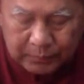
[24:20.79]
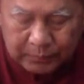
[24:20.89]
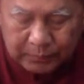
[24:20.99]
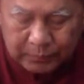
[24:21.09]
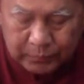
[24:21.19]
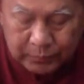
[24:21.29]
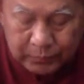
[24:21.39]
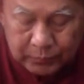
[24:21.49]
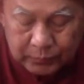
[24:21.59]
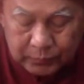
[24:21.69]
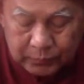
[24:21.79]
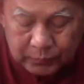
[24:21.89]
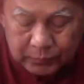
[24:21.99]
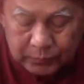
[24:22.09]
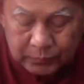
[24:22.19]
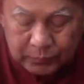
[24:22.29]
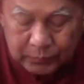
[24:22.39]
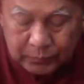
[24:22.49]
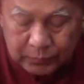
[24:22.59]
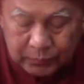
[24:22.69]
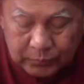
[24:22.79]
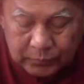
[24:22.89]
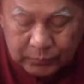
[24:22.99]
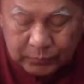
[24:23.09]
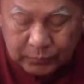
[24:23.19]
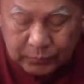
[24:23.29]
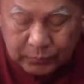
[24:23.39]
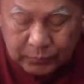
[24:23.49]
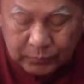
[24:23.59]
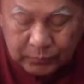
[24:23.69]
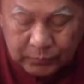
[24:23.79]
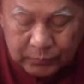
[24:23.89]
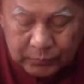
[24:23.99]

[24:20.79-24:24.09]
No one is speaking in this clip.